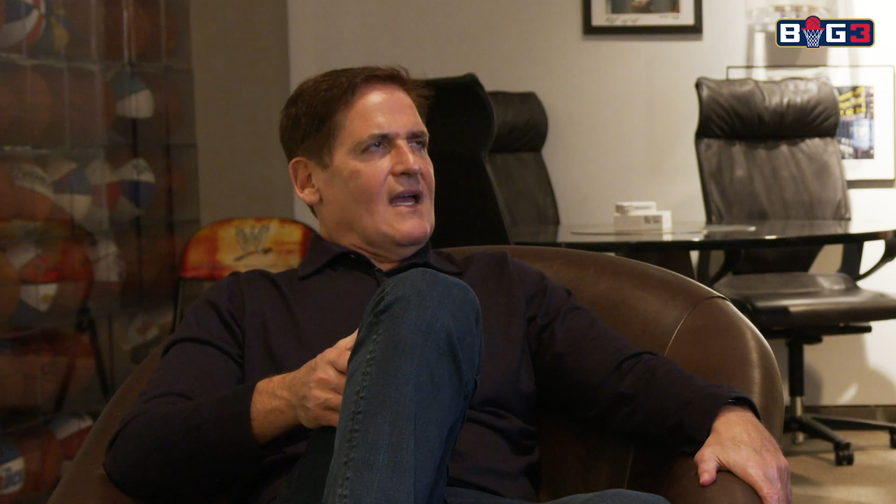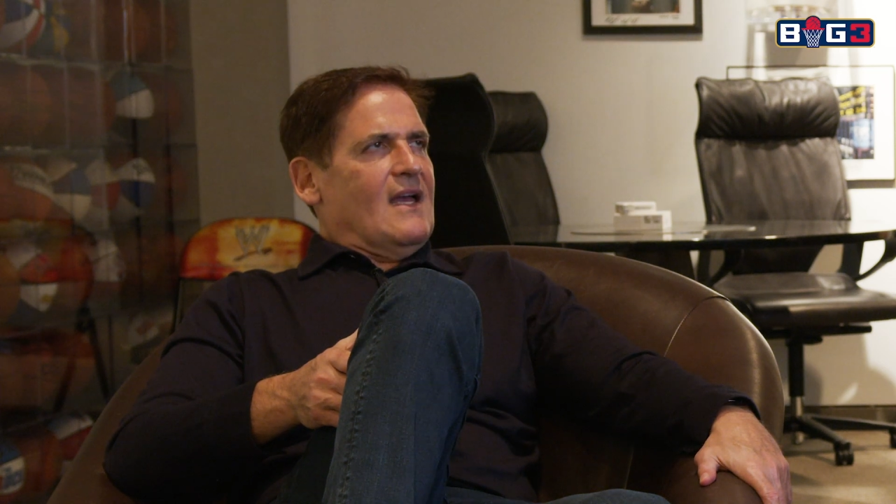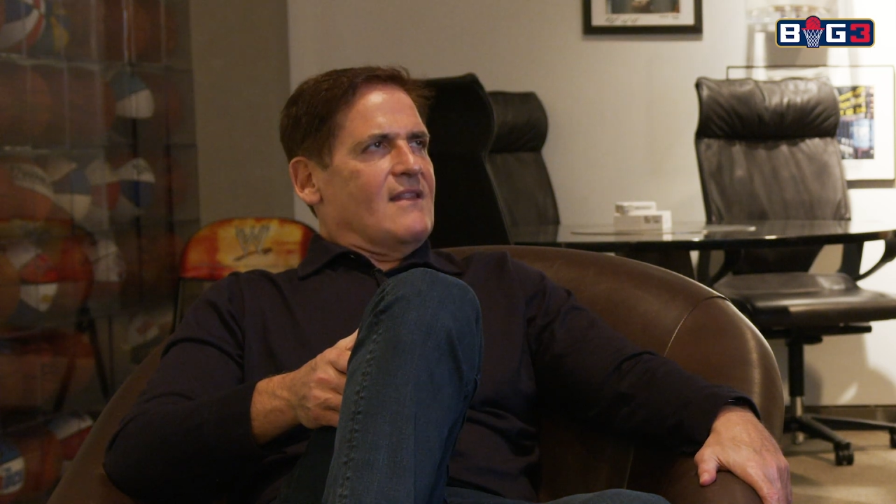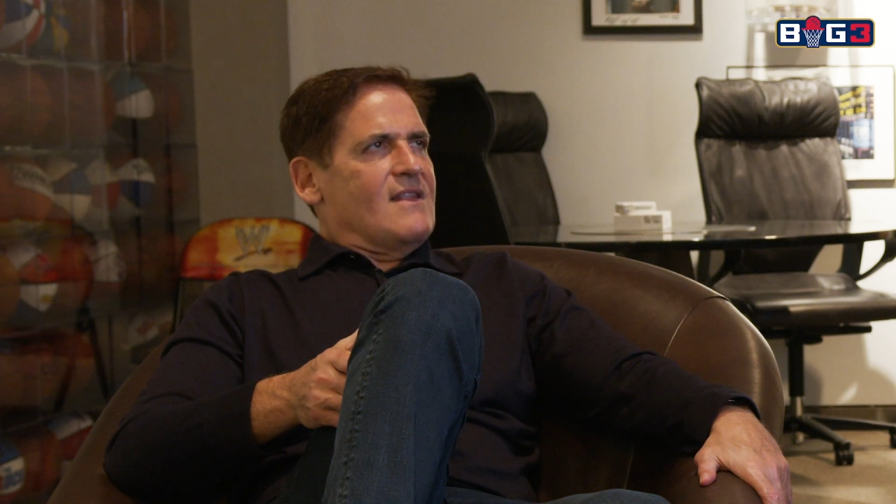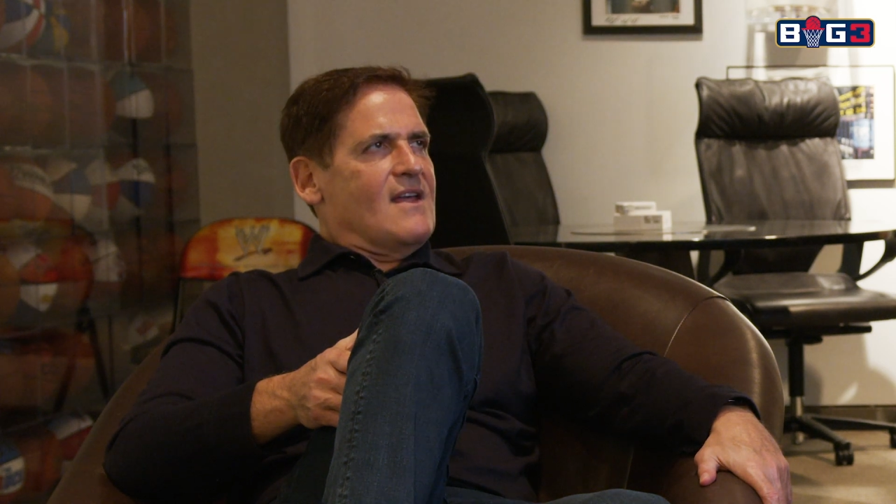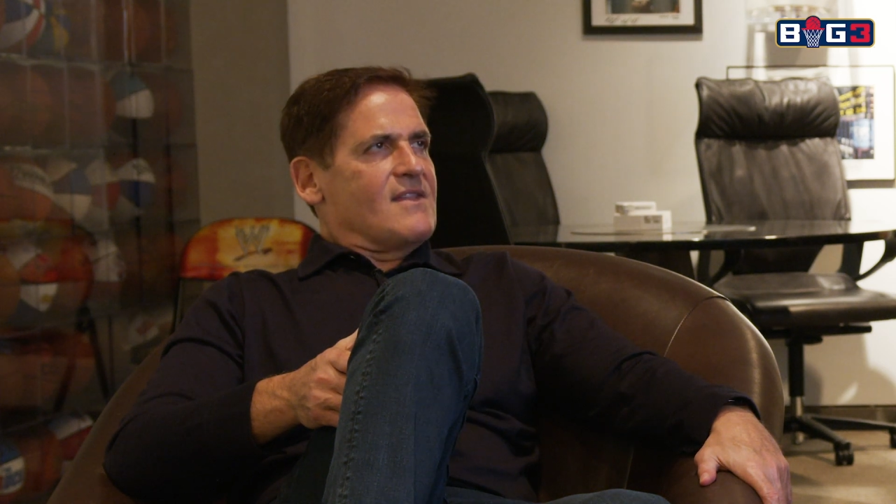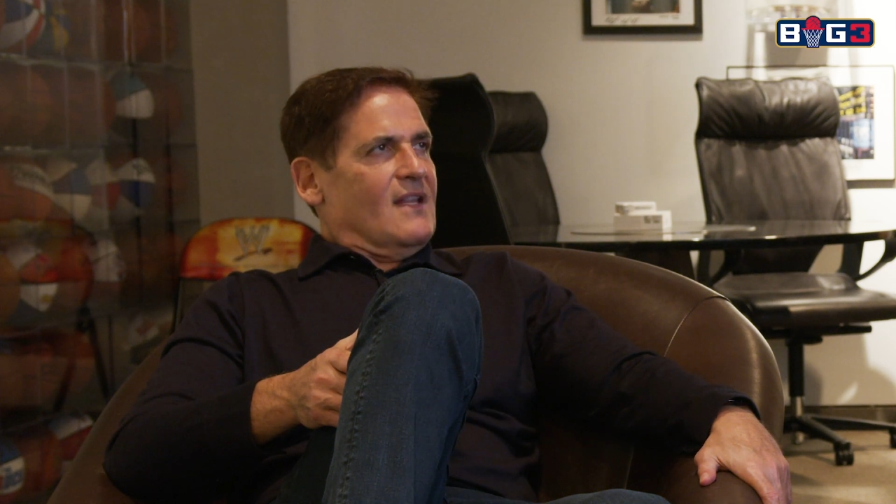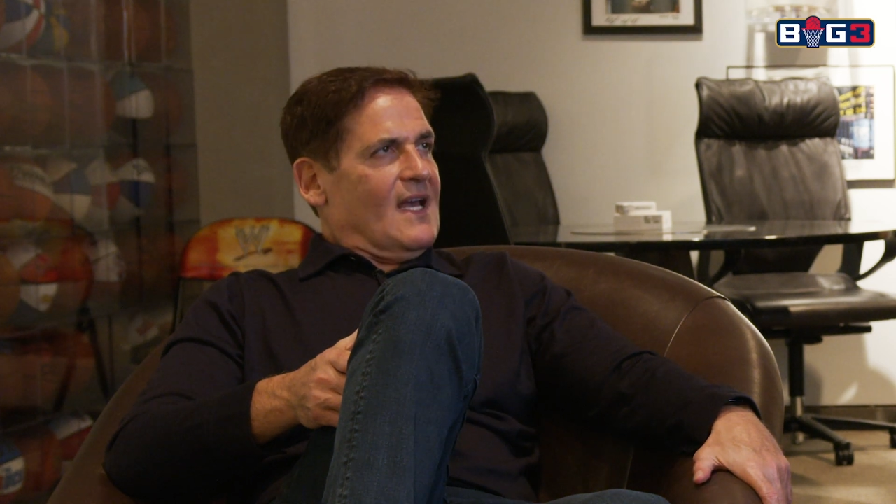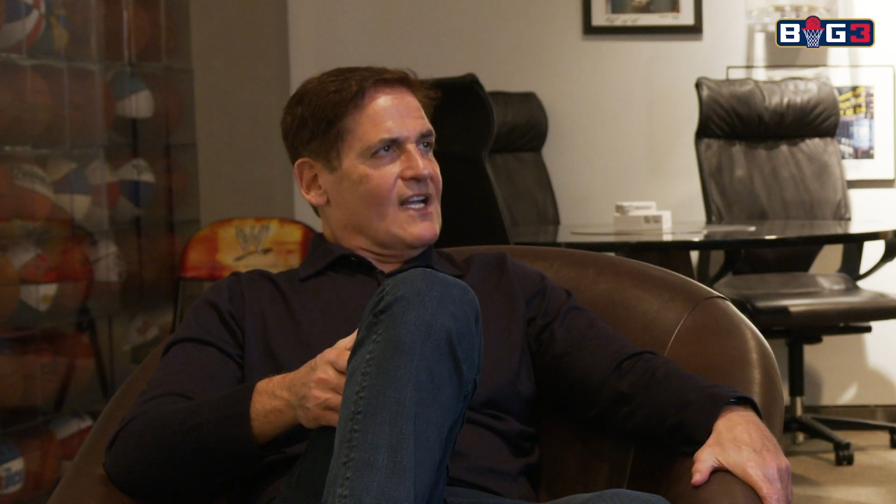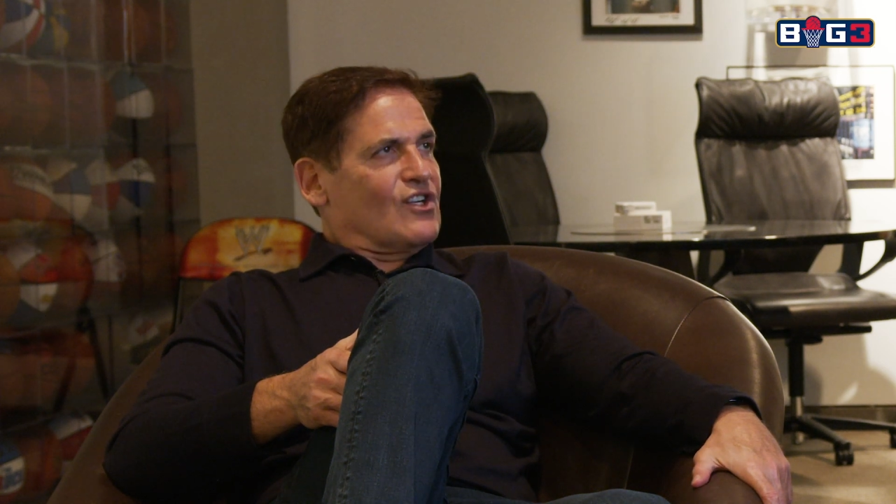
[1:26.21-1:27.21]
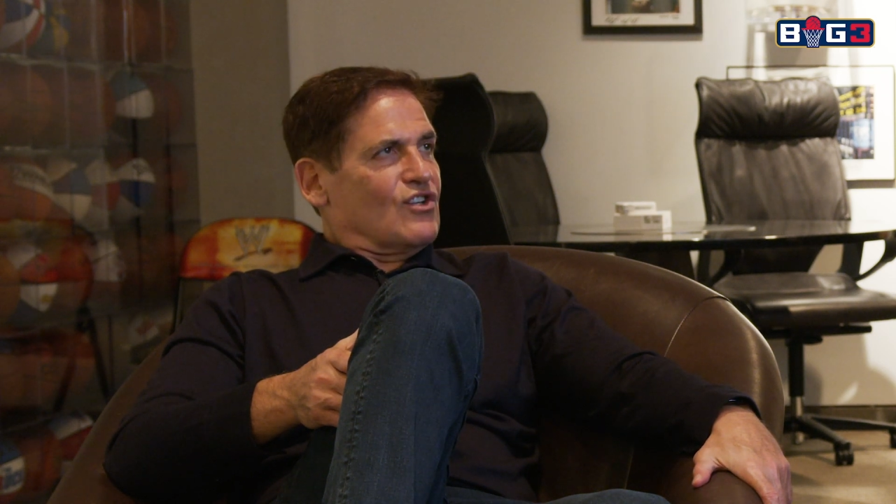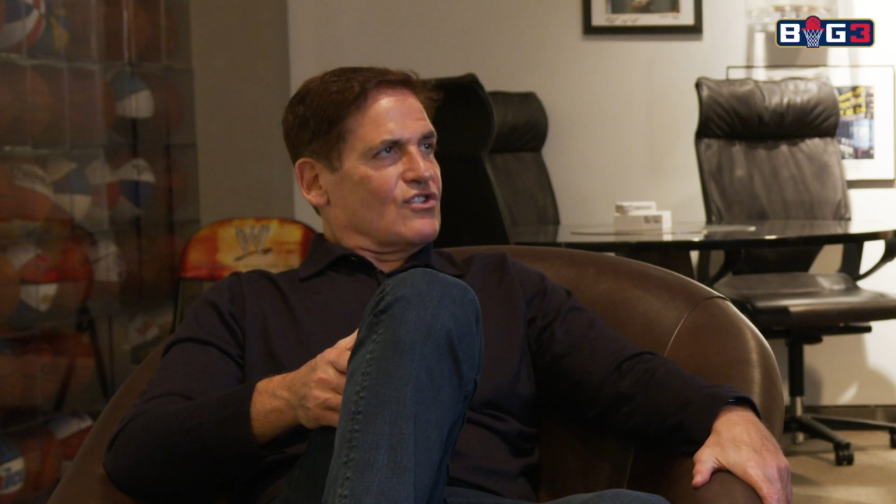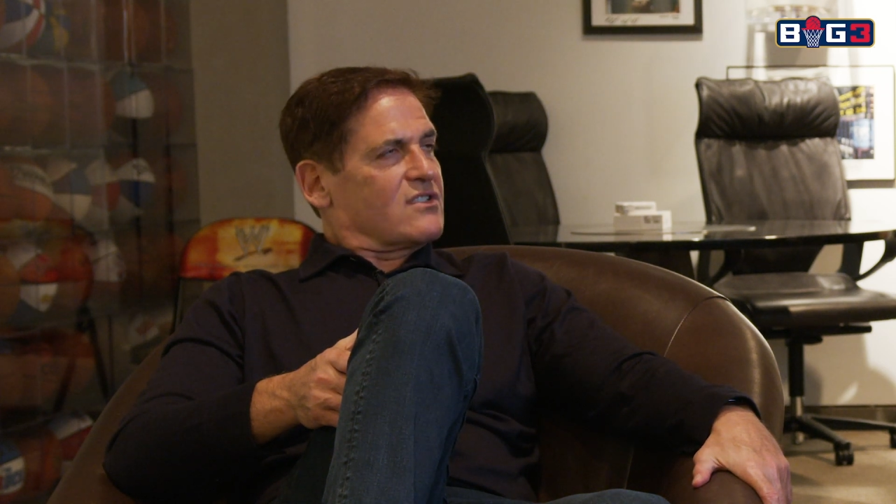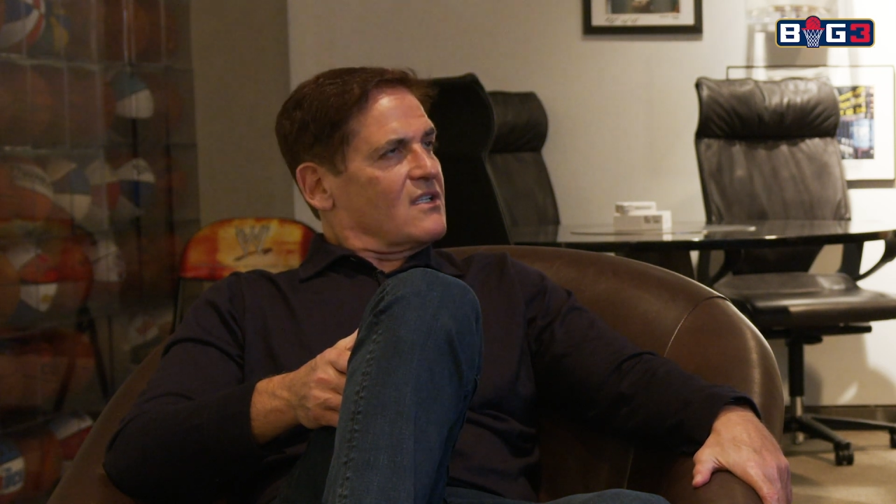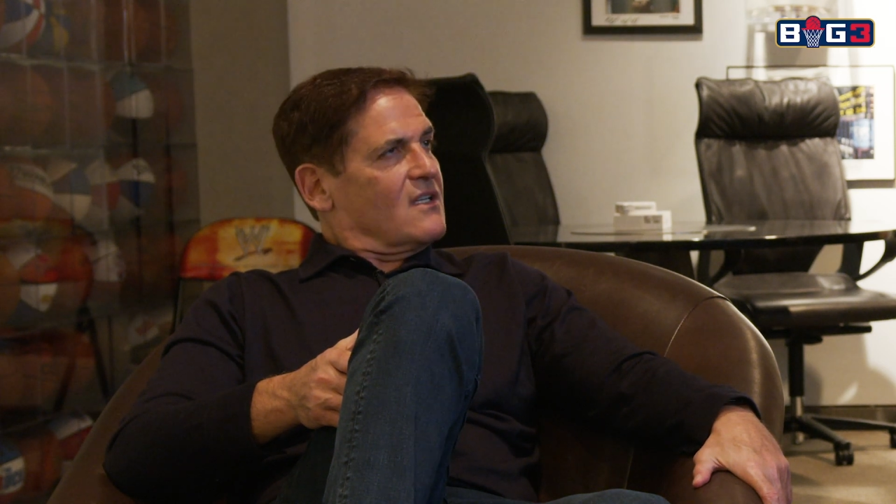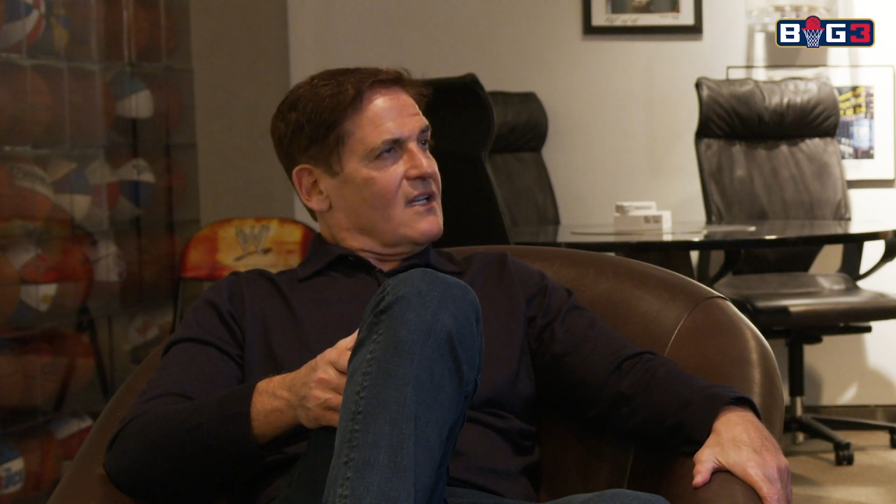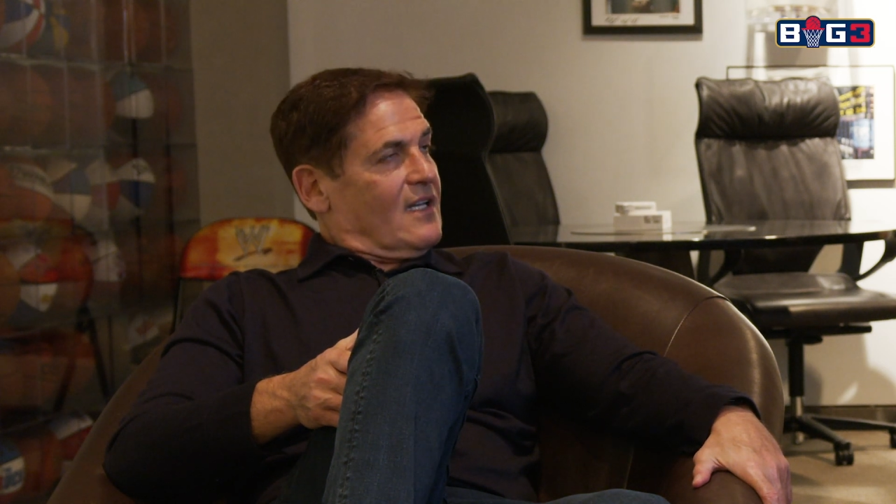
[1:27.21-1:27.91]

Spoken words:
and then the Lakers,